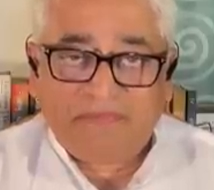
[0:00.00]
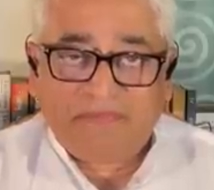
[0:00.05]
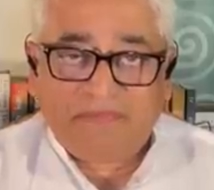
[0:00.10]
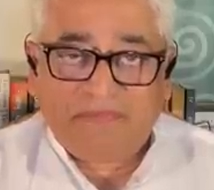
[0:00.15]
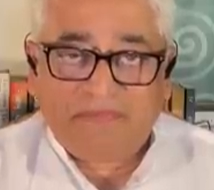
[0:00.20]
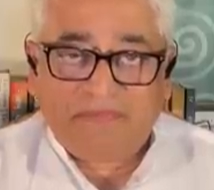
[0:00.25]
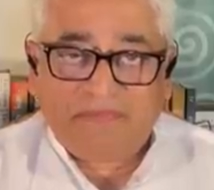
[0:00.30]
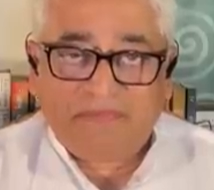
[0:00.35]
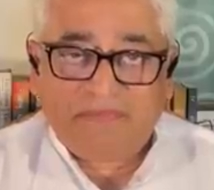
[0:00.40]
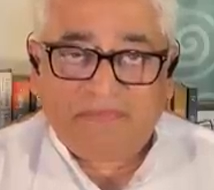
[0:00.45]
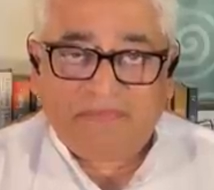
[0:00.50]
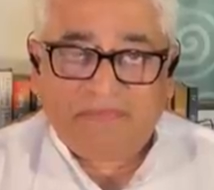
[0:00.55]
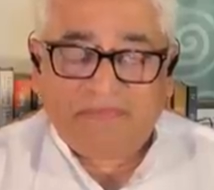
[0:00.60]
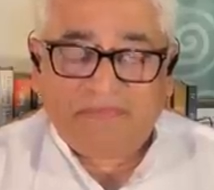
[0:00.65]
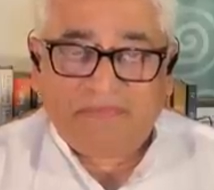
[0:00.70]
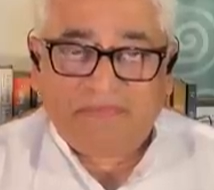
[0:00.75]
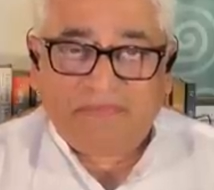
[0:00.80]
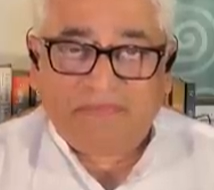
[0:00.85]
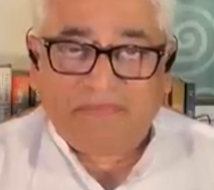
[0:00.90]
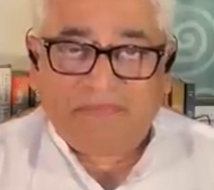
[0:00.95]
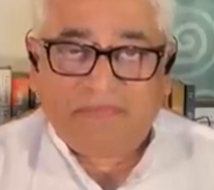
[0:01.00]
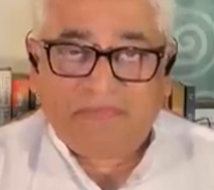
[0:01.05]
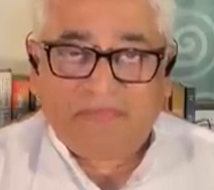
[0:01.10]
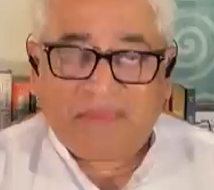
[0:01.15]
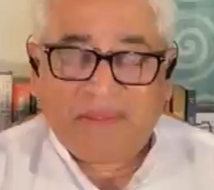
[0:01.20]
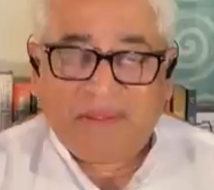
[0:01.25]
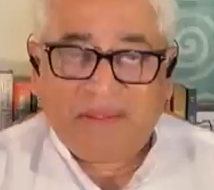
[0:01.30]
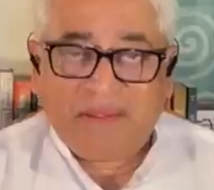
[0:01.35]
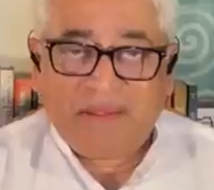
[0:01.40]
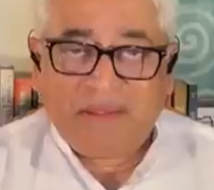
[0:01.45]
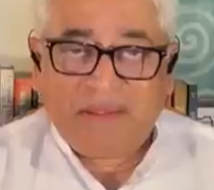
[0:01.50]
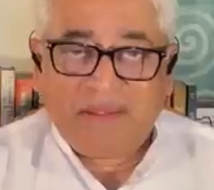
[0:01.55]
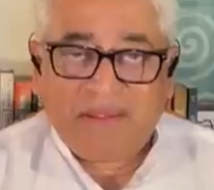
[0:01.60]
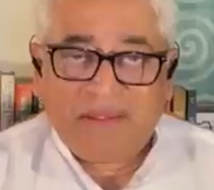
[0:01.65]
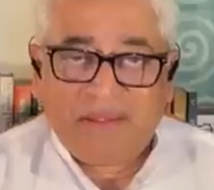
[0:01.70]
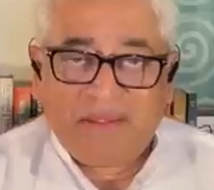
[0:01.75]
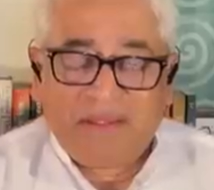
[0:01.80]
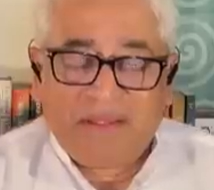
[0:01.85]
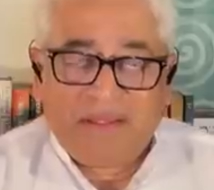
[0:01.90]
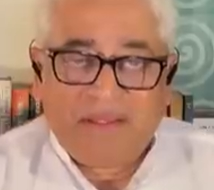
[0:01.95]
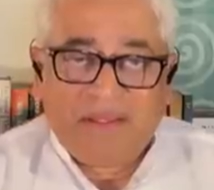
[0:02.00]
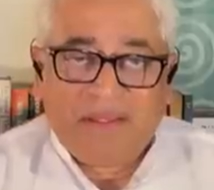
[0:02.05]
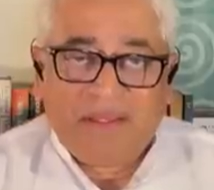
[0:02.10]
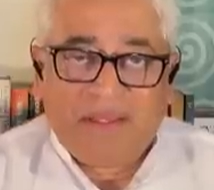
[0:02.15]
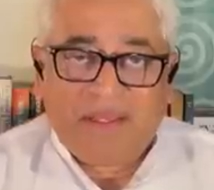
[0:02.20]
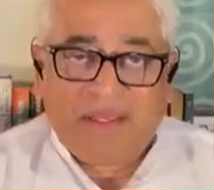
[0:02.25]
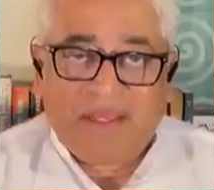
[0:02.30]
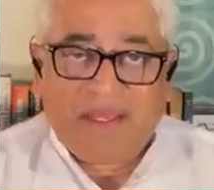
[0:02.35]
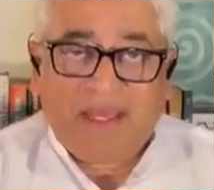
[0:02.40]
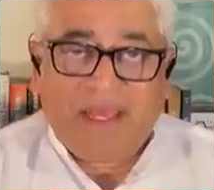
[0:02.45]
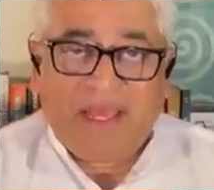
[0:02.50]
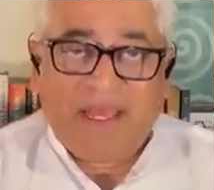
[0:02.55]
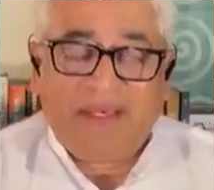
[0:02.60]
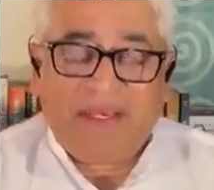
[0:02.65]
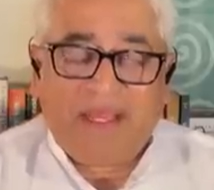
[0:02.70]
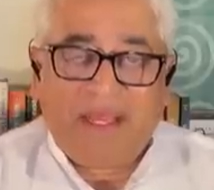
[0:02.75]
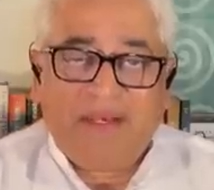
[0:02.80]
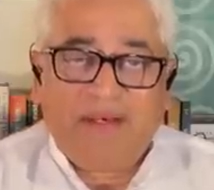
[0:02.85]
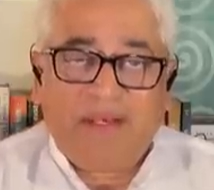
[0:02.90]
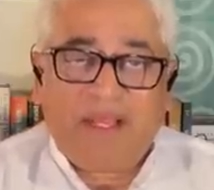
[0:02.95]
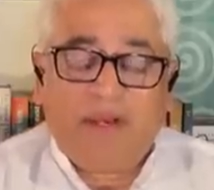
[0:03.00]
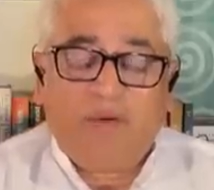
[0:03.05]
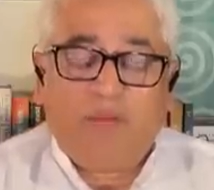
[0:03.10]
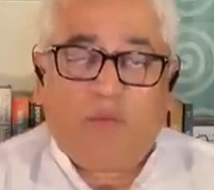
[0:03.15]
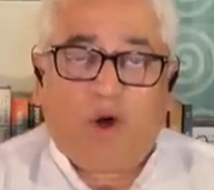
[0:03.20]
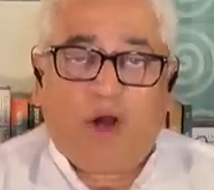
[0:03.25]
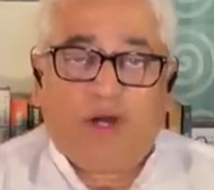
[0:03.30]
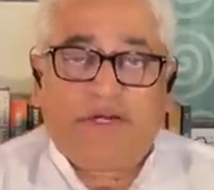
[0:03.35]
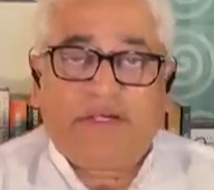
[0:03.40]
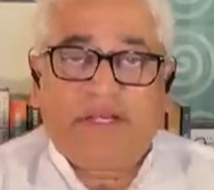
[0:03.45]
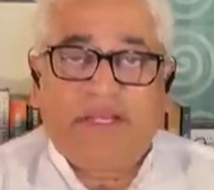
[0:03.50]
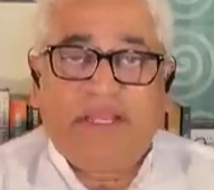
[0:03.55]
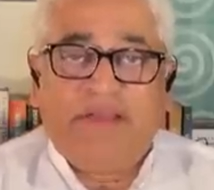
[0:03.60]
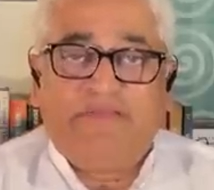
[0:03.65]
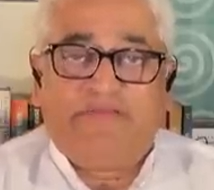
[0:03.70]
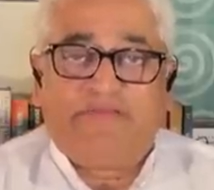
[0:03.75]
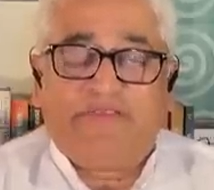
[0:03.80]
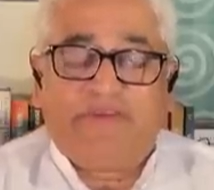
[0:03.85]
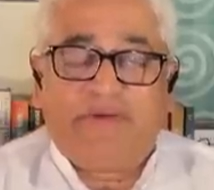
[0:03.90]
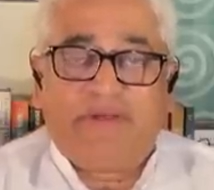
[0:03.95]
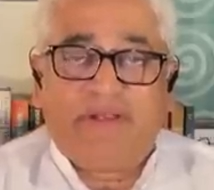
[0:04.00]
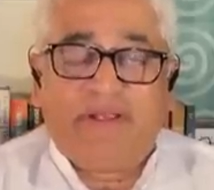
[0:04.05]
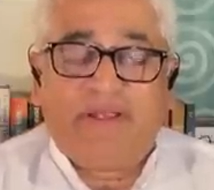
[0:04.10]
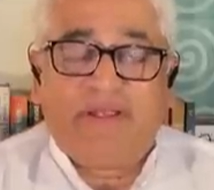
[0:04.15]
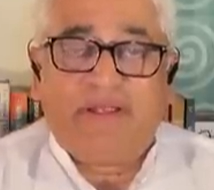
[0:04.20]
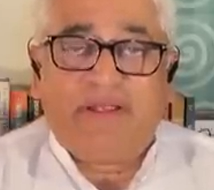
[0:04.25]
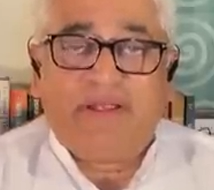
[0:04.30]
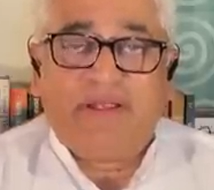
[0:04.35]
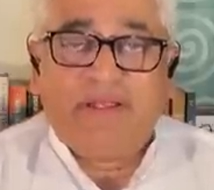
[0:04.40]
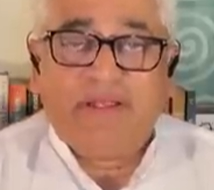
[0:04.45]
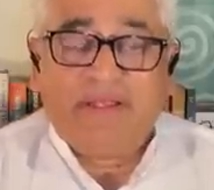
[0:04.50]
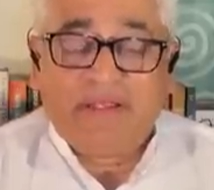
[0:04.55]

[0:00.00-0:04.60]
[no speech]